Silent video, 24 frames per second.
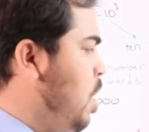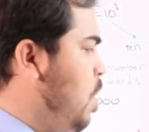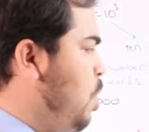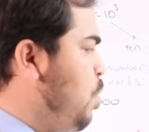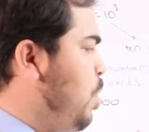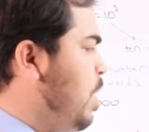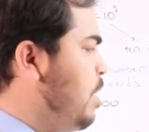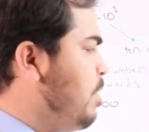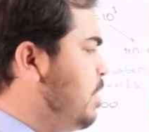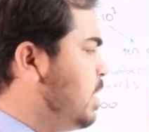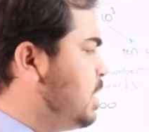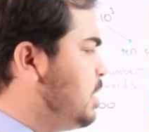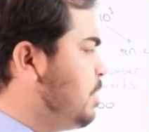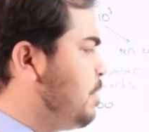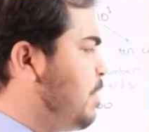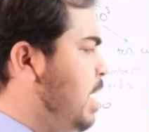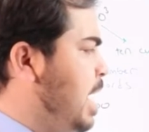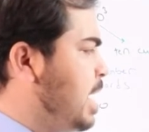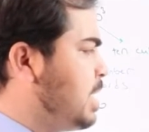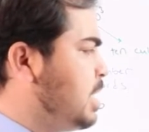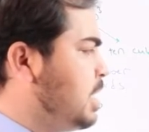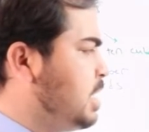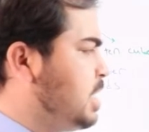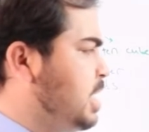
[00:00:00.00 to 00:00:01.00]
When we
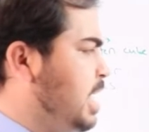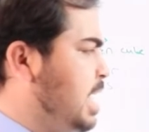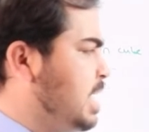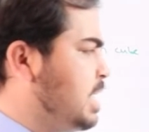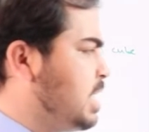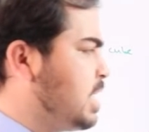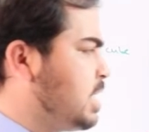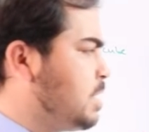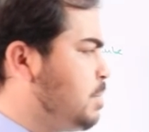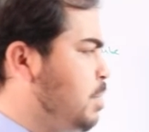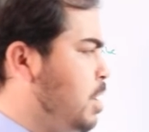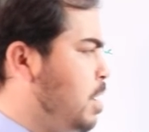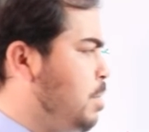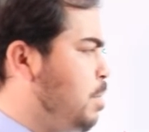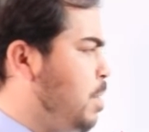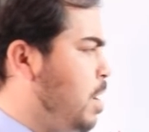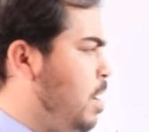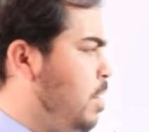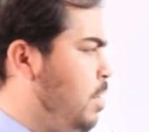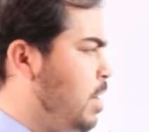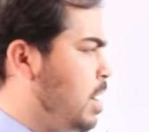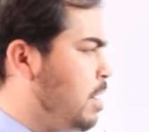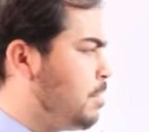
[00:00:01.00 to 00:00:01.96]
divide integers by power